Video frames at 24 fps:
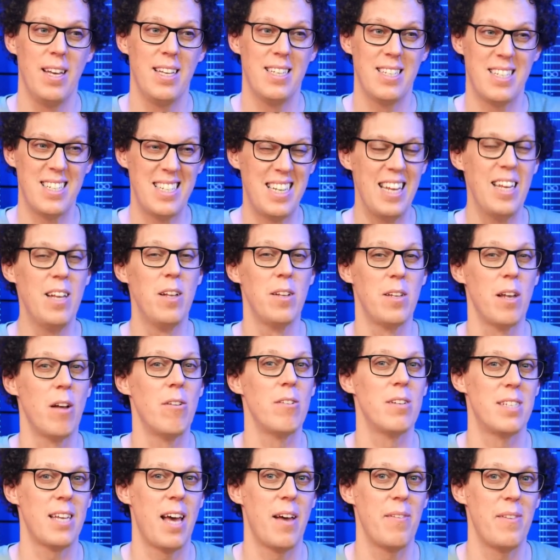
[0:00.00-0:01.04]
still
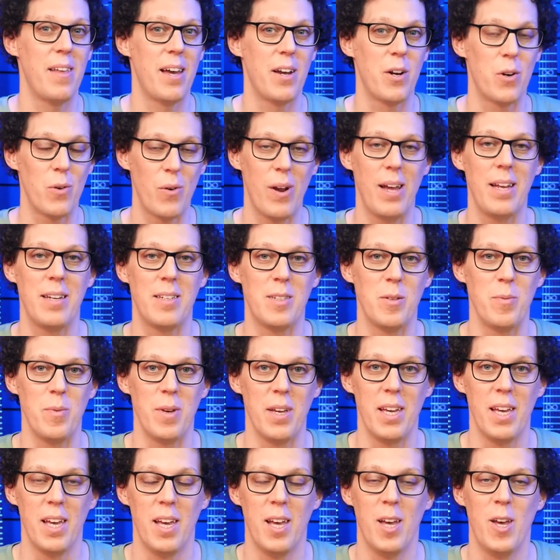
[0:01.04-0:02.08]
don't sound that great to
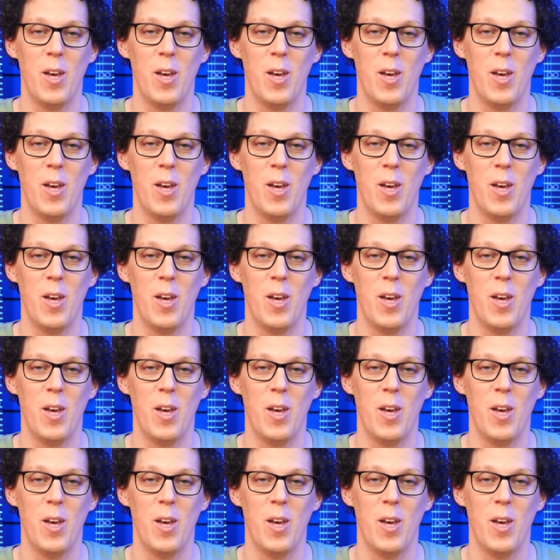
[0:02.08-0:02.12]
me,